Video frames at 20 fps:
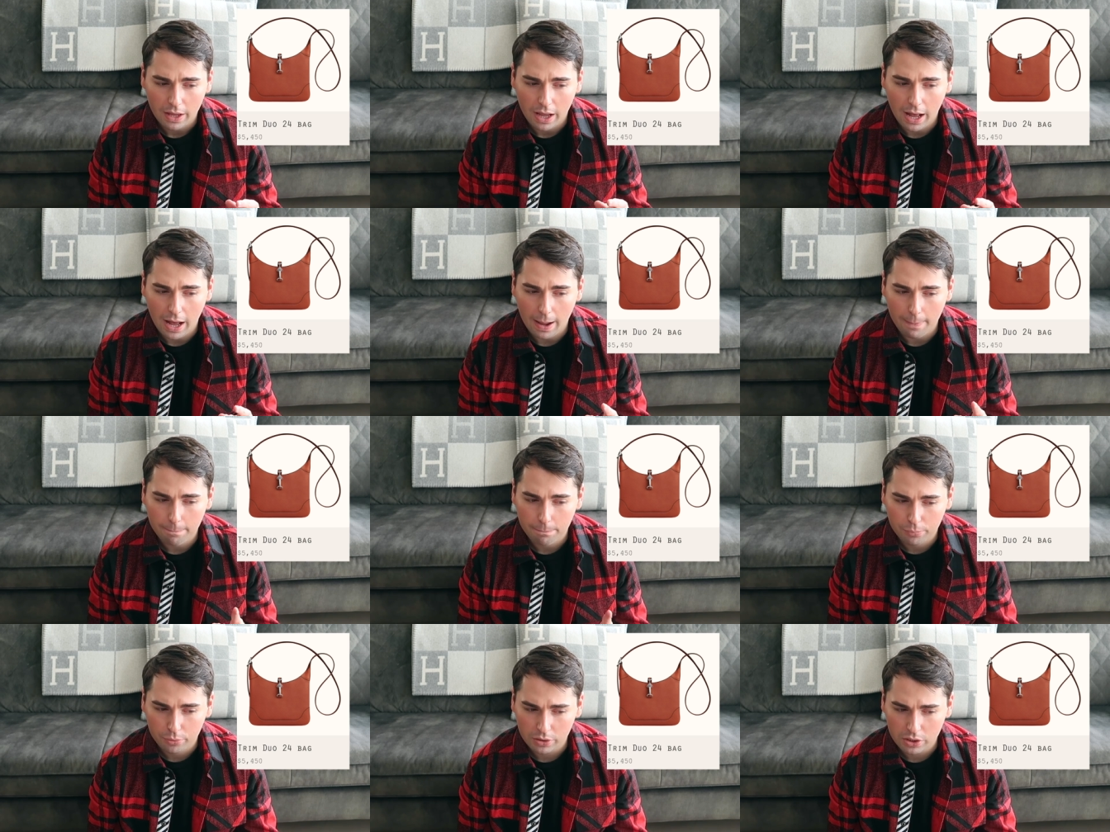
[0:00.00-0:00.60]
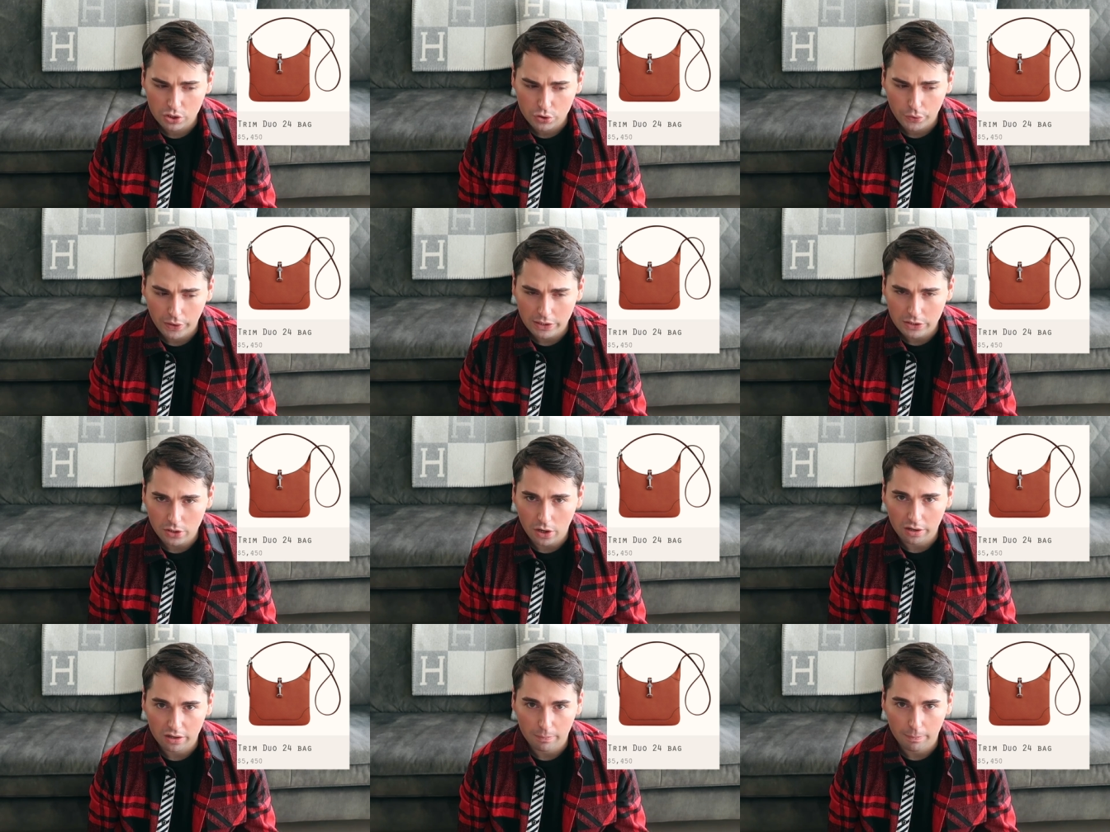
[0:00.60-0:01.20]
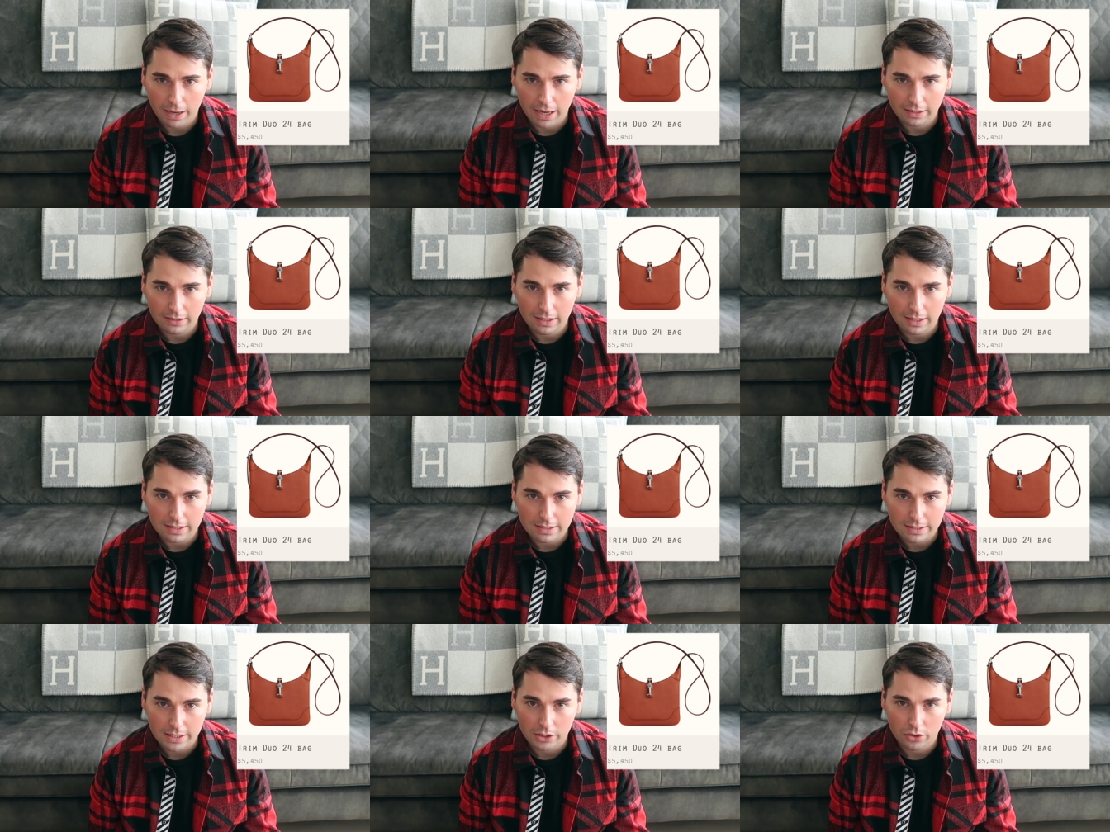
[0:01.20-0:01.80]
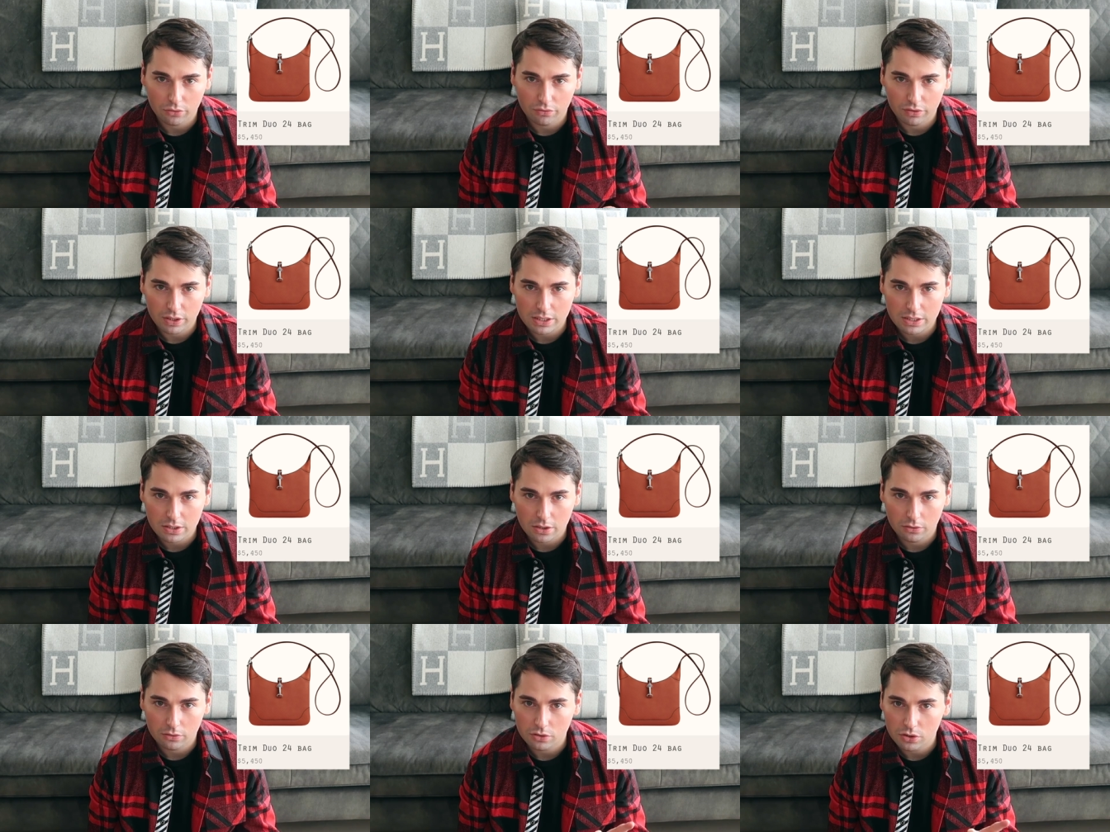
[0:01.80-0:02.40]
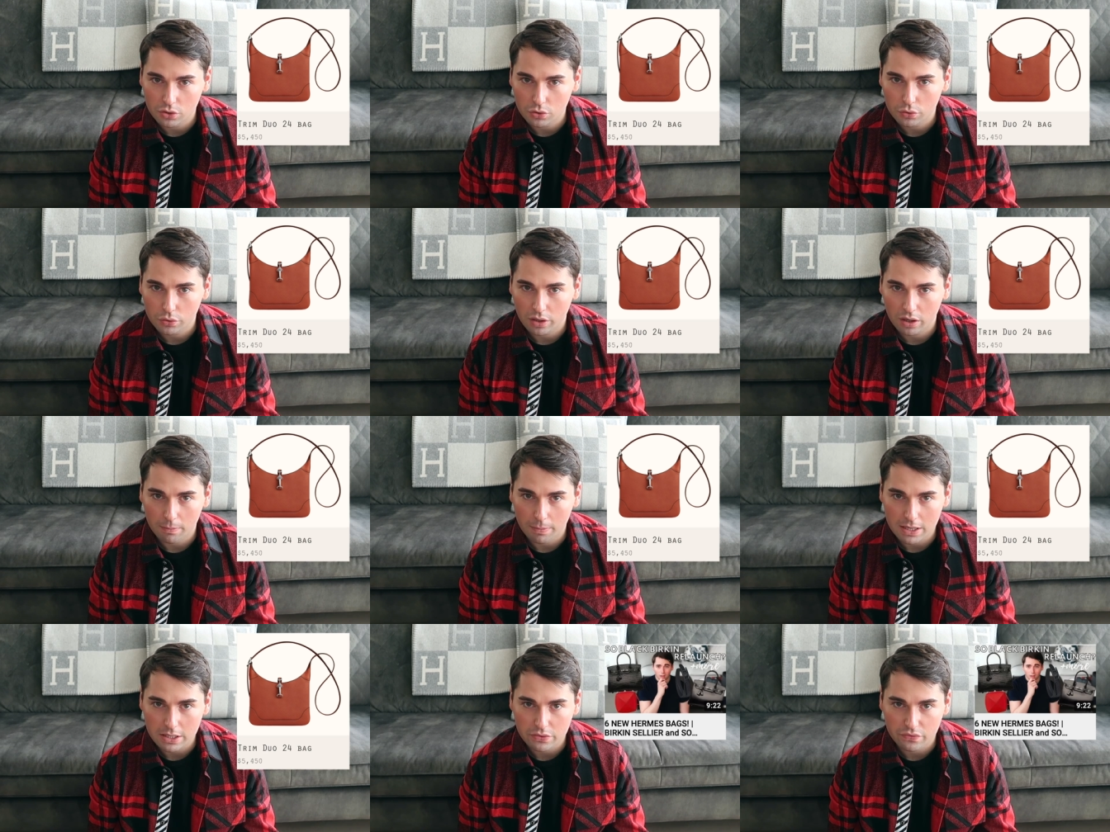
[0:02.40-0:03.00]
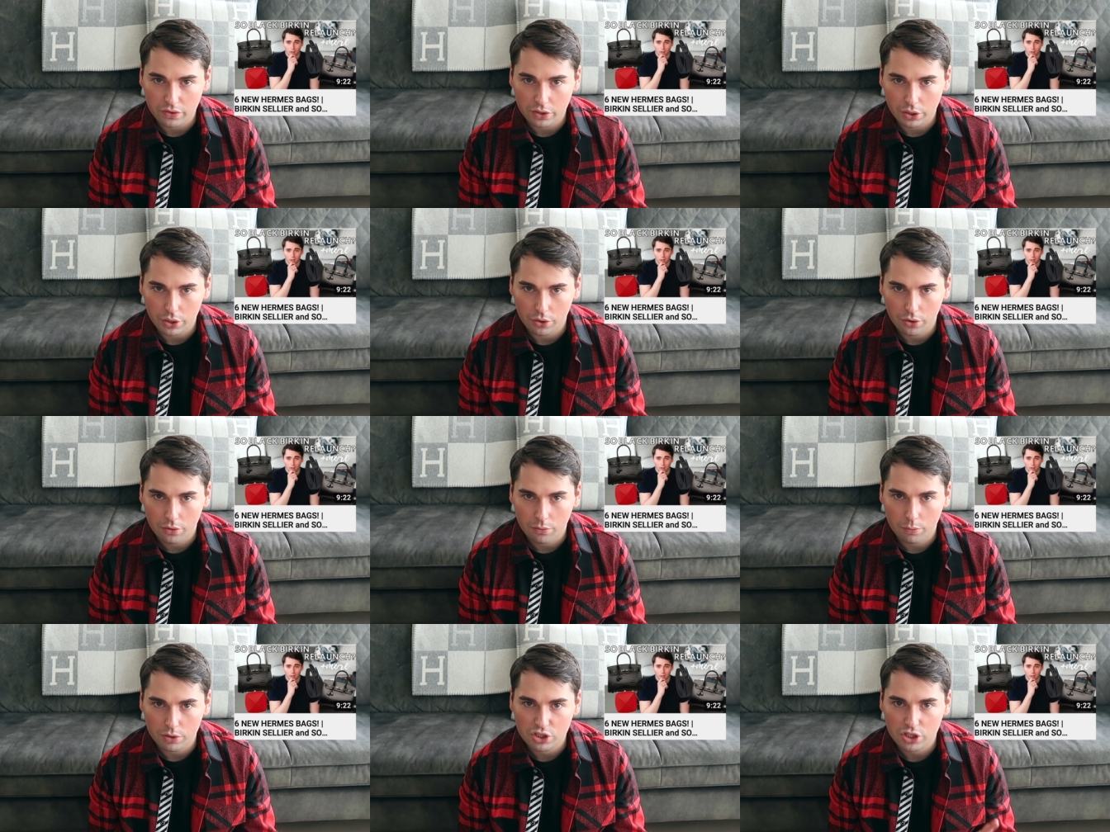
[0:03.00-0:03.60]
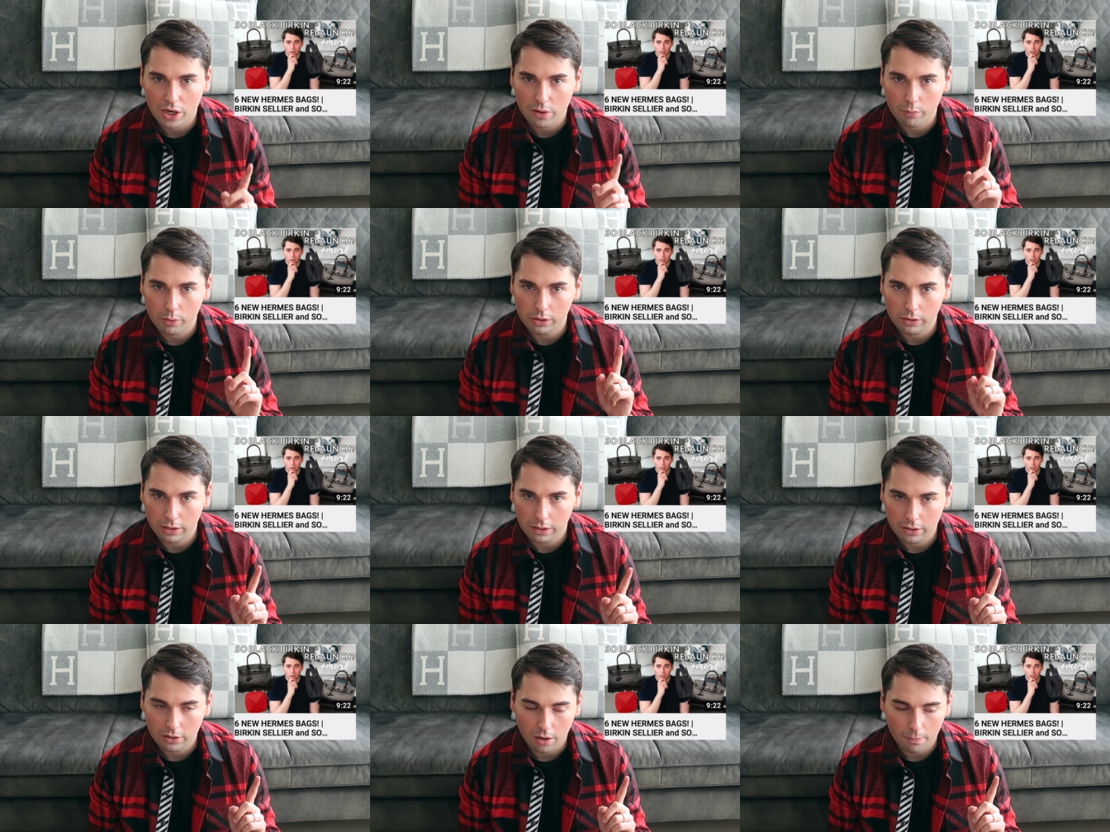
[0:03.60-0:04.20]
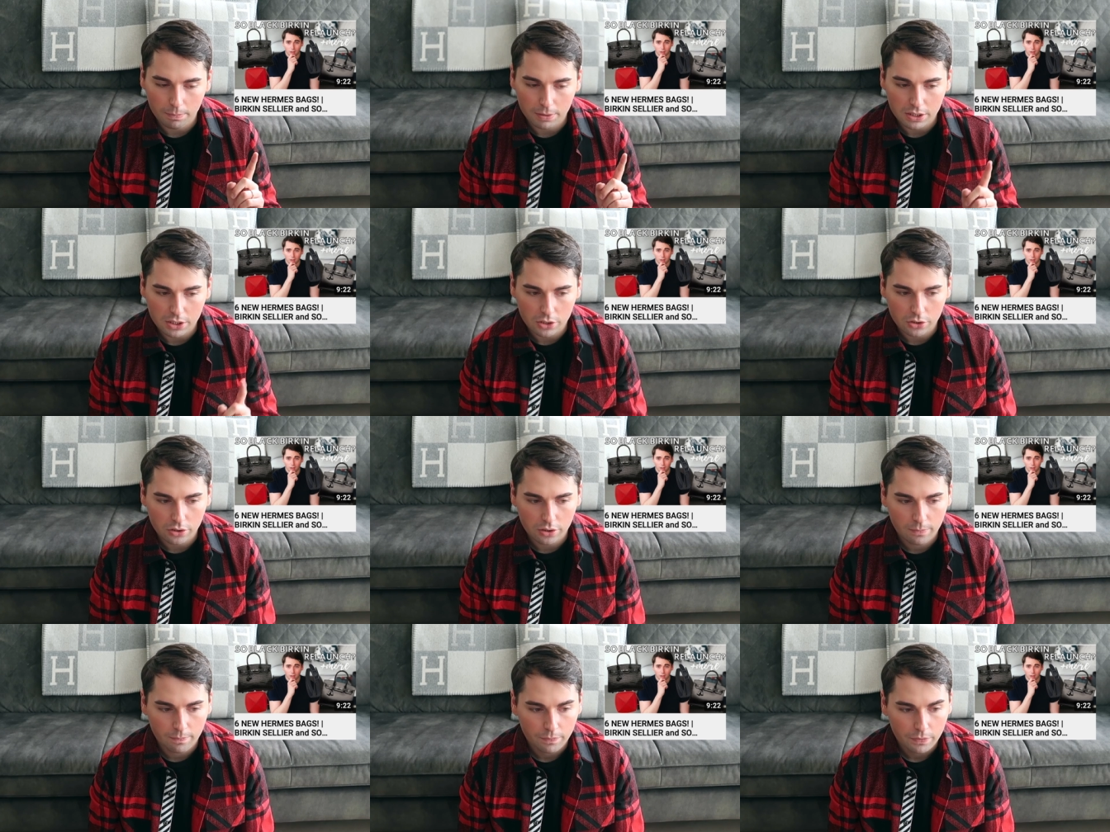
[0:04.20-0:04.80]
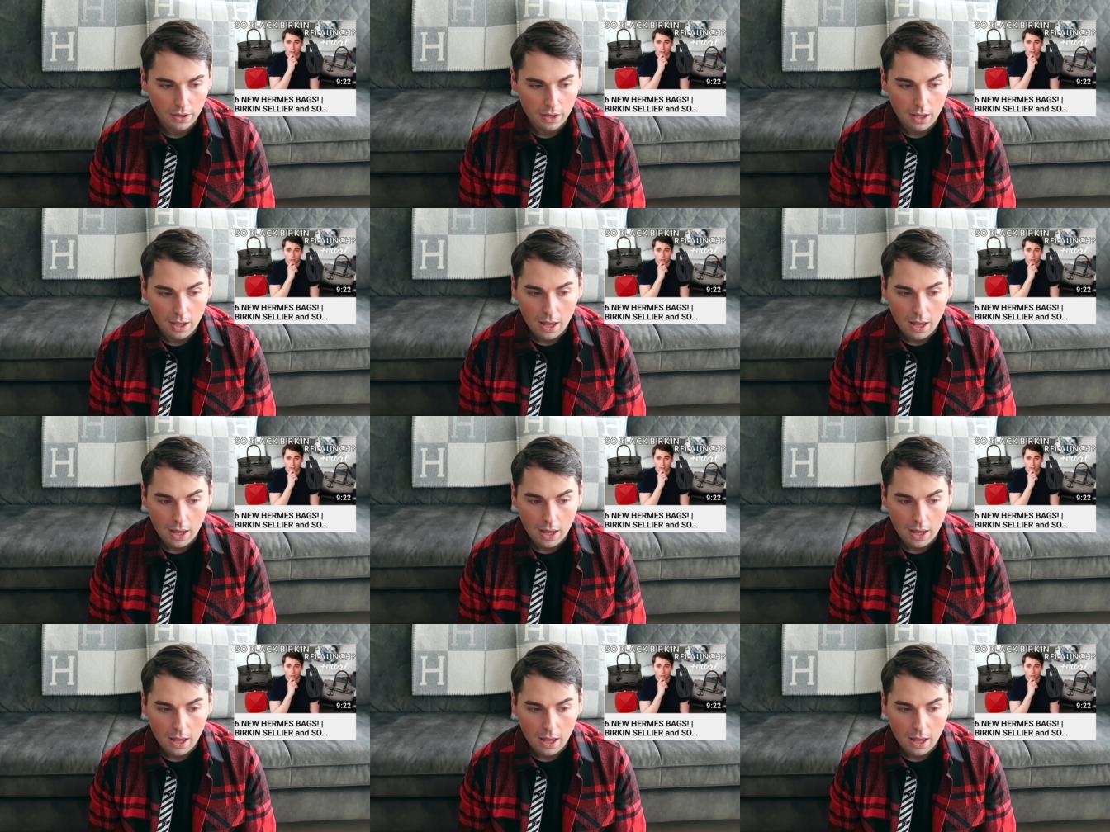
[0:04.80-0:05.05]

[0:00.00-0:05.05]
I'm pretty sure I talked about this in a recent New to Hermes video, which I will link up here.